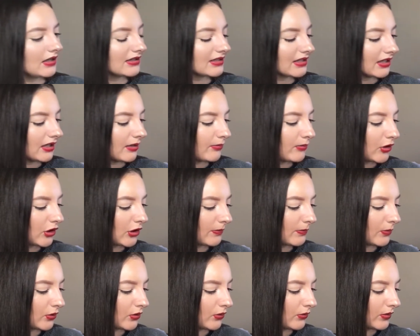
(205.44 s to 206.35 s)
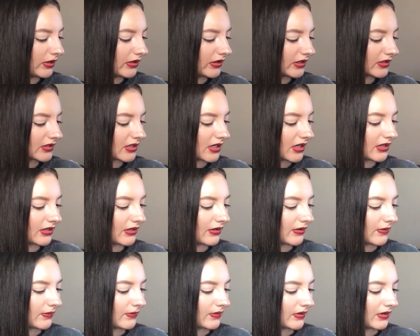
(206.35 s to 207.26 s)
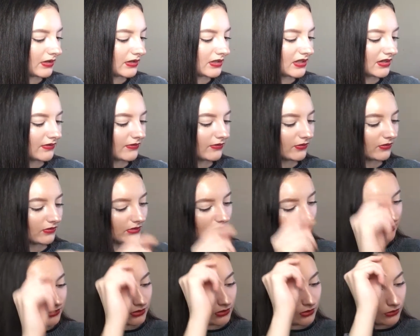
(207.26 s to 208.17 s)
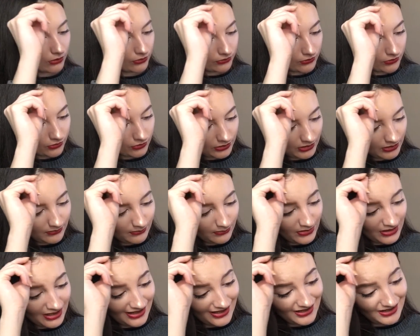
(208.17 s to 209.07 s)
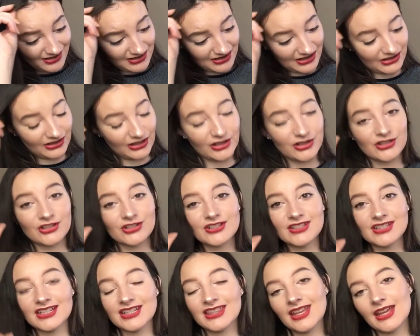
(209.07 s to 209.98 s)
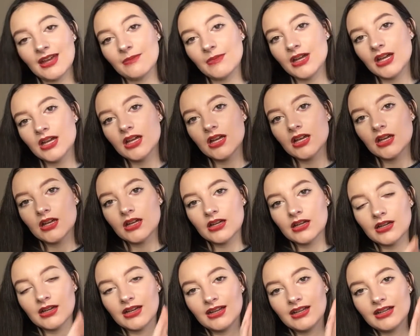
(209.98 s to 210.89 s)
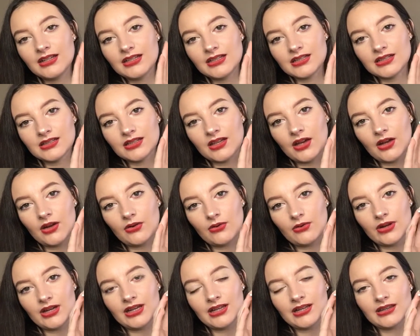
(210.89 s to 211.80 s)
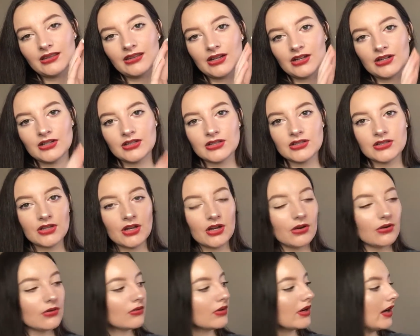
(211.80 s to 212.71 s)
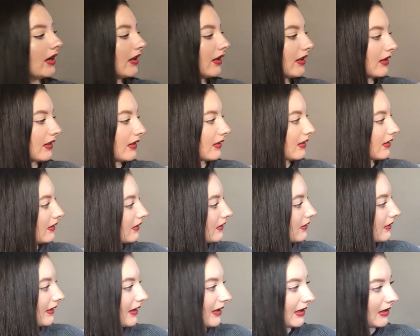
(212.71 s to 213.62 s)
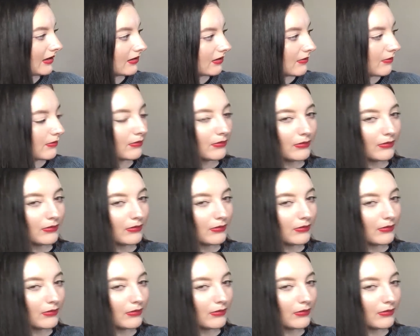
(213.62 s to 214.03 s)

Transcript: like a purple with a ton of like gold, green, pink glitters in them in it. So there is no like